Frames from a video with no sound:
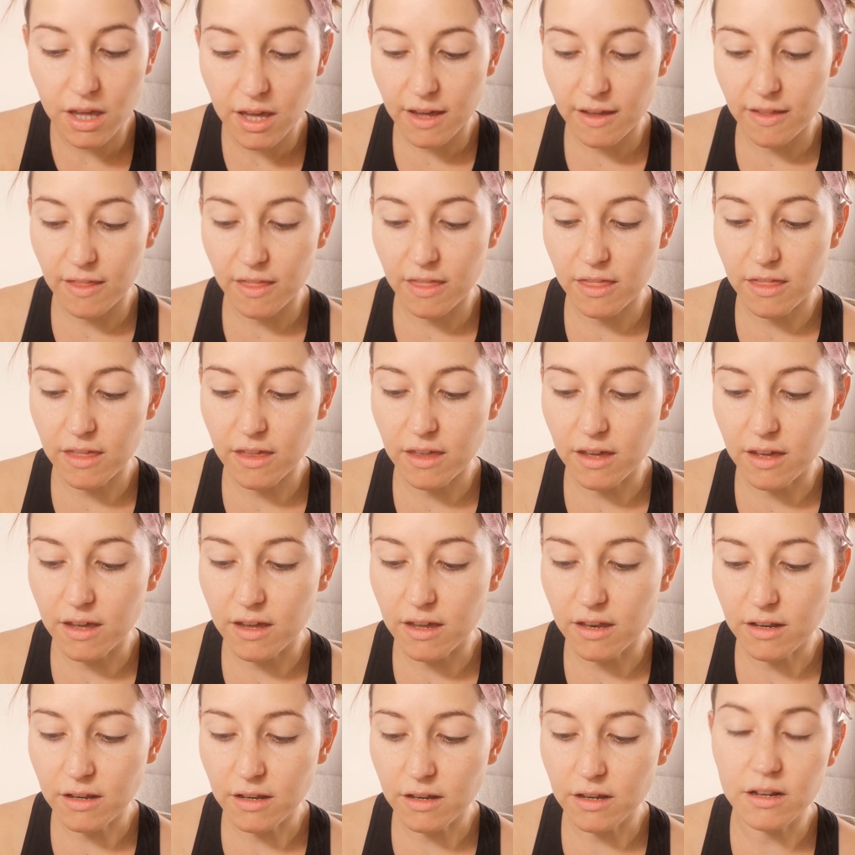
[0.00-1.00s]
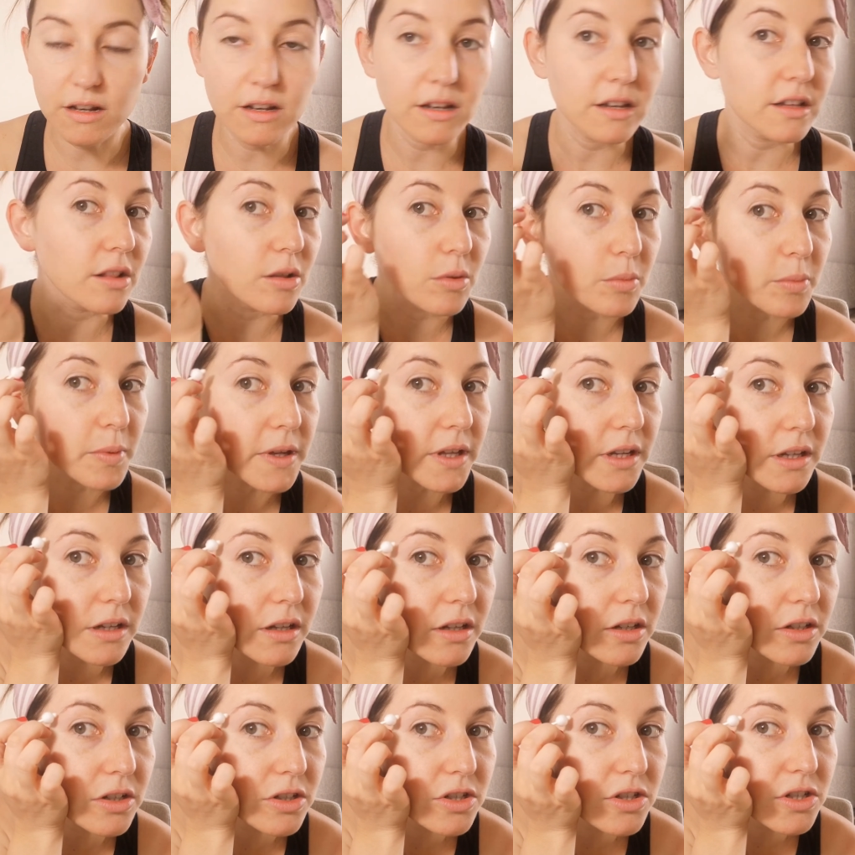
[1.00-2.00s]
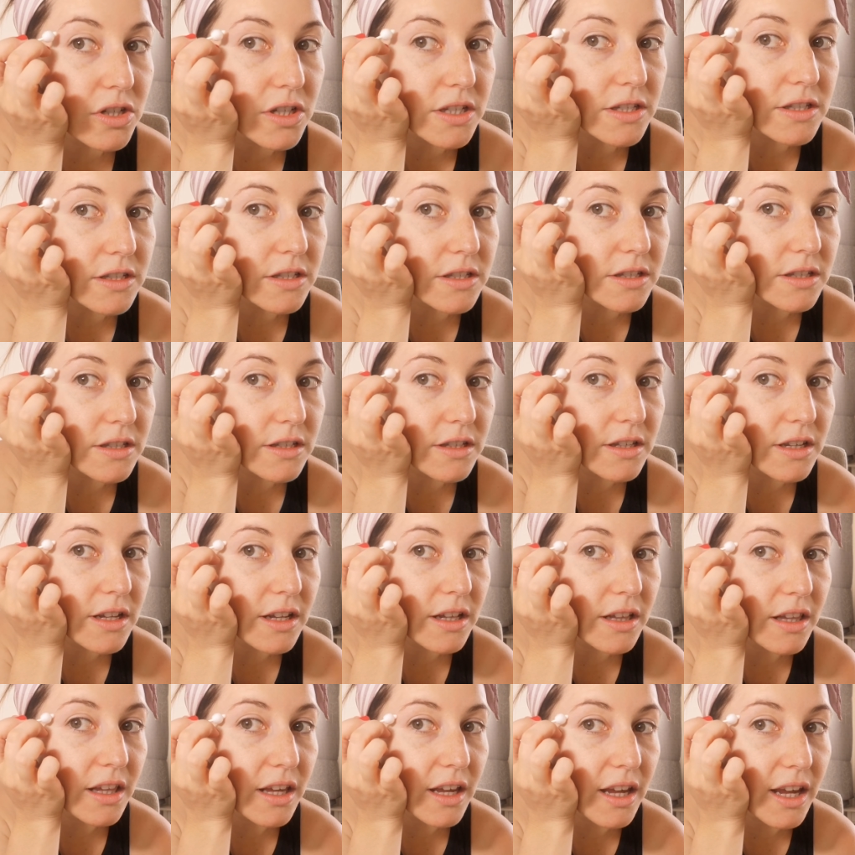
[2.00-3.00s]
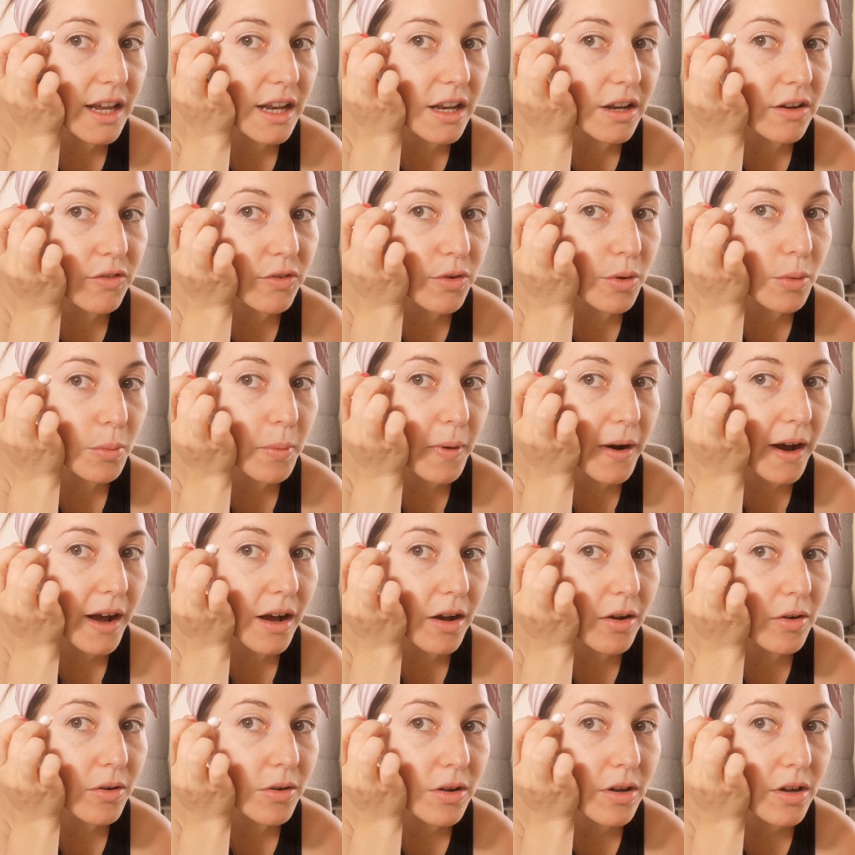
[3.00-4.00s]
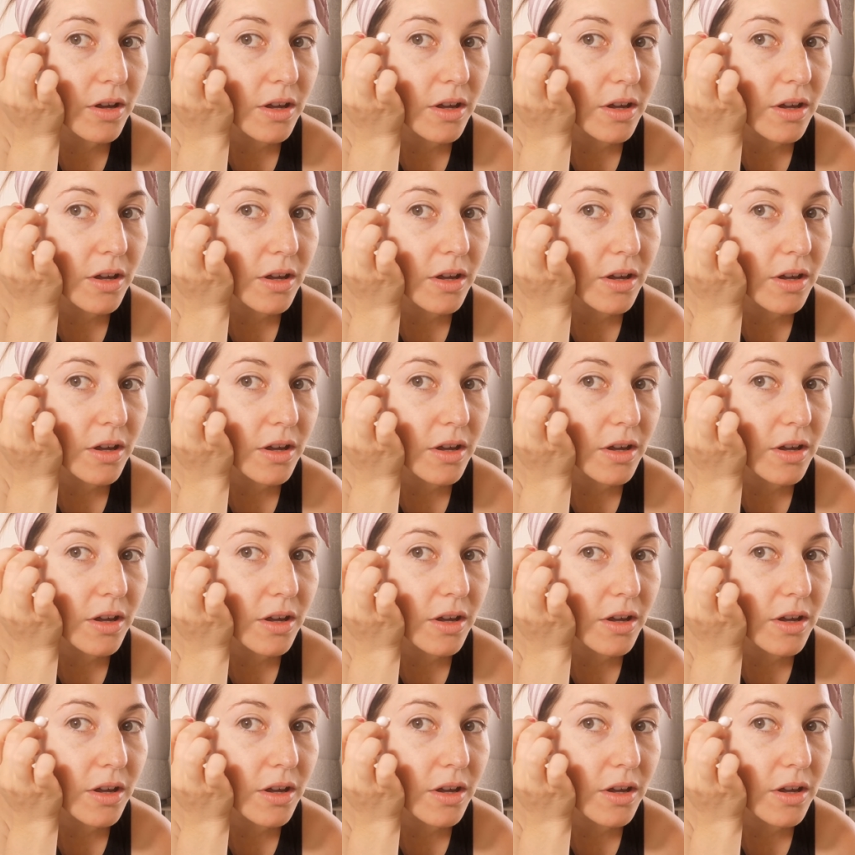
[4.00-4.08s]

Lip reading: And then a little bit just at the end of your brow.